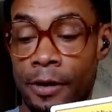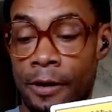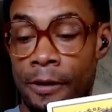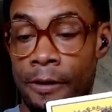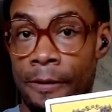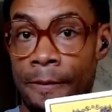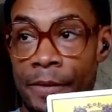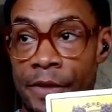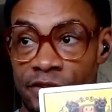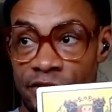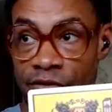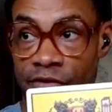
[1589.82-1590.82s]
This is,
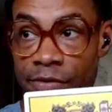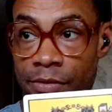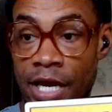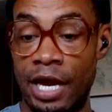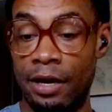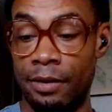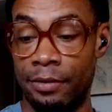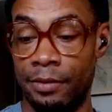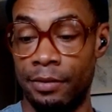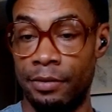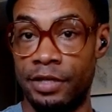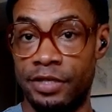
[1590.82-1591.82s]
yeah, this
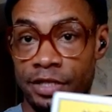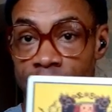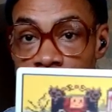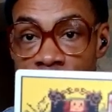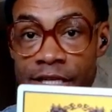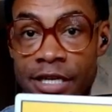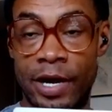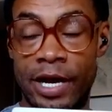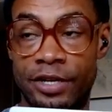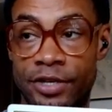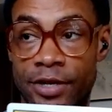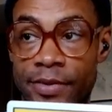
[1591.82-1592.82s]
is the, the way it jumped
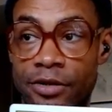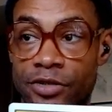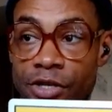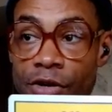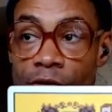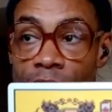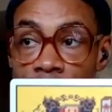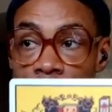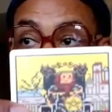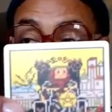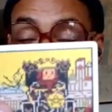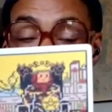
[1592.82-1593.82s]
out. So you're a Virgo, Taurus, or
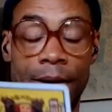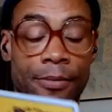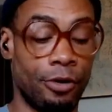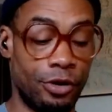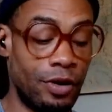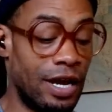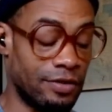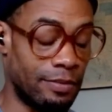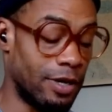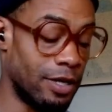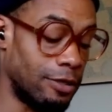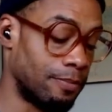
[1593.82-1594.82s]
Capricorn. You got some money.
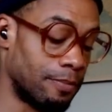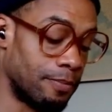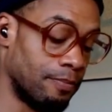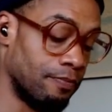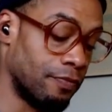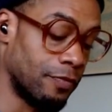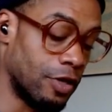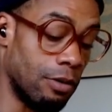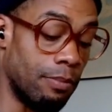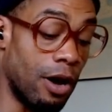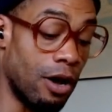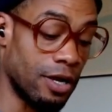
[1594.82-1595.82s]
You're a
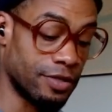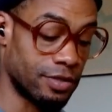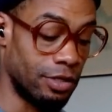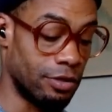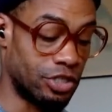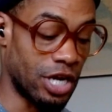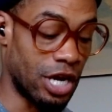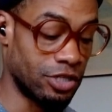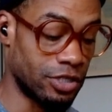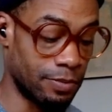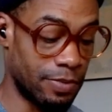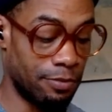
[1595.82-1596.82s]
boss. You're in charge of some
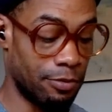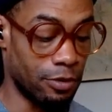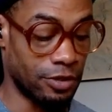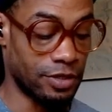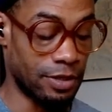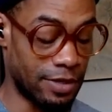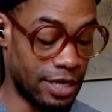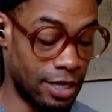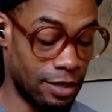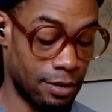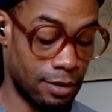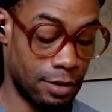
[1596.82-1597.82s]
people or something.
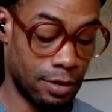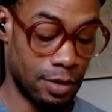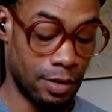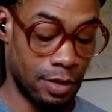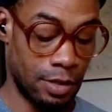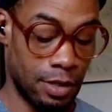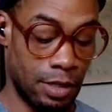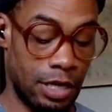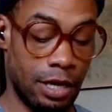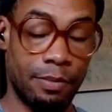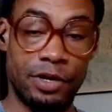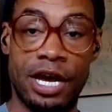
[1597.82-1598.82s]
Yeah, but now
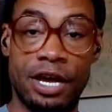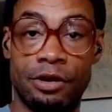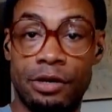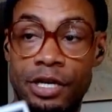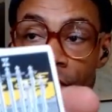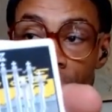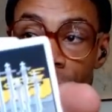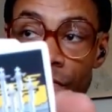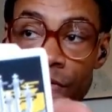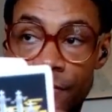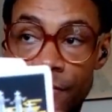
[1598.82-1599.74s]
you're in the Ten of Swords, bitch.